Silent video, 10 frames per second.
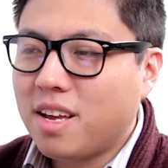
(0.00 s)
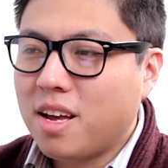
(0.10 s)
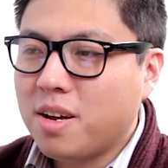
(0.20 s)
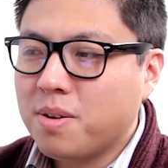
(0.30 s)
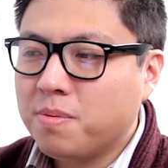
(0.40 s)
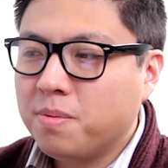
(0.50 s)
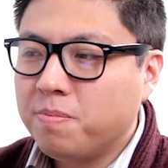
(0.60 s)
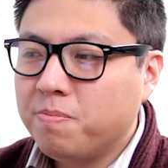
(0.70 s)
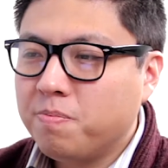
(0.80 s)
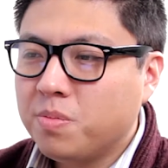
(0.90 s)

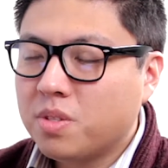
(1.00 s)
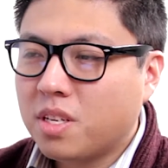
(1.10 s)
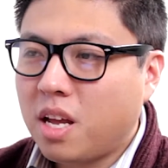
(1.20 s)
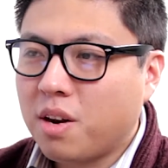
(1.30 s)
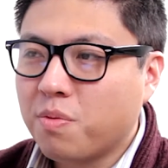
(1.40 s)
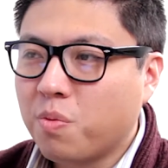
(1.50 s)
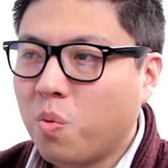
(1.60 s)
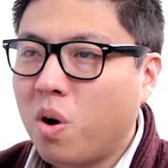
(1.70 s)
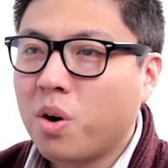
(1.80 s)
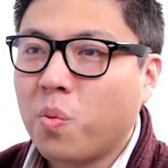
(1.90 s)
kind of
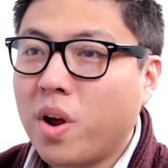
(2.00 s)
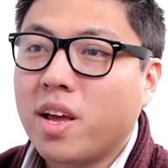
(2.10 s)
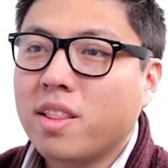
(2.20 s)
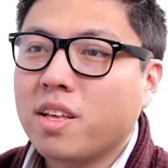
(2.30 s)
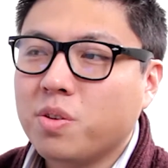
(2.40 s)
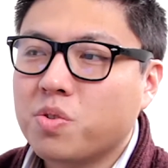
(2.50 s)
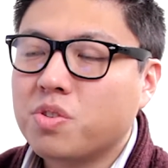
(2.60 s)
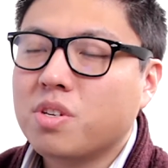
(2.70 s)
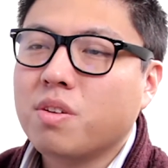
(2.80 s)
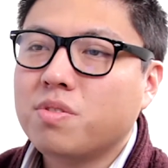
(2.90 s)
one way that you
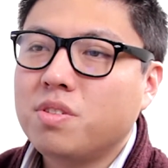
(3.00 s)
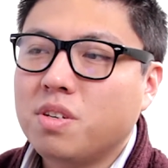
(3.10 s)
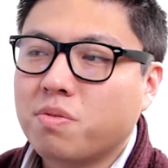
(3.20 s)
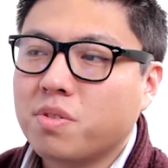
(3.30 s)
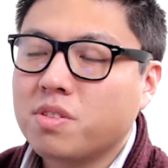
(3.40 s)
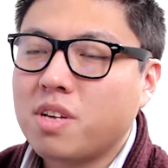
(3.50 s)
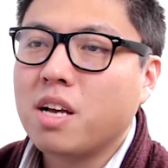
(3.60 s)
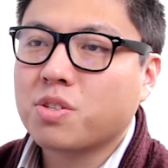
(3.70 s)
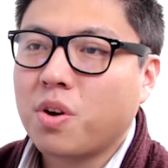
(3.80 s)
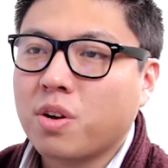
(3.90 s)
sift different
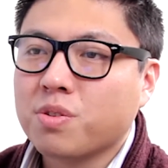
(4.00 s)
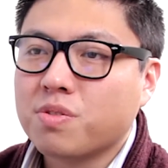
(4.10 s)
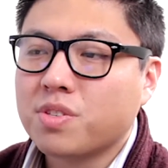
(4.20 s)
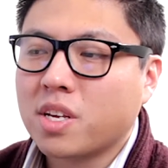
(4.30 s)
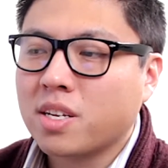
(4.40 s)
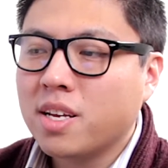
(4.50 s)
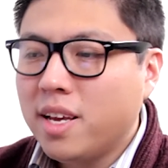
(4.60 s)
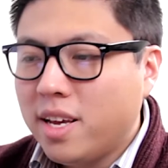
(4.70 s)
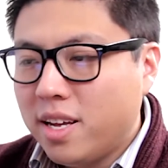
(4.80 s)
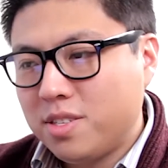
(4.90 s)
size granules of sand.
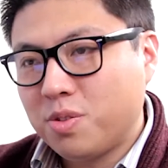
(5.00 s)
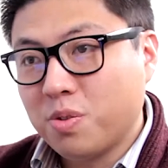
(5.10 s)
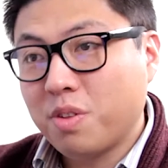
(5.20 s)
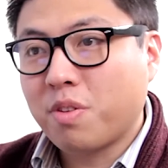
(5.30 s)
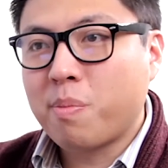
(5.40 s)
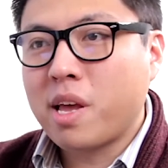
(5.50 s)
It's through a sifting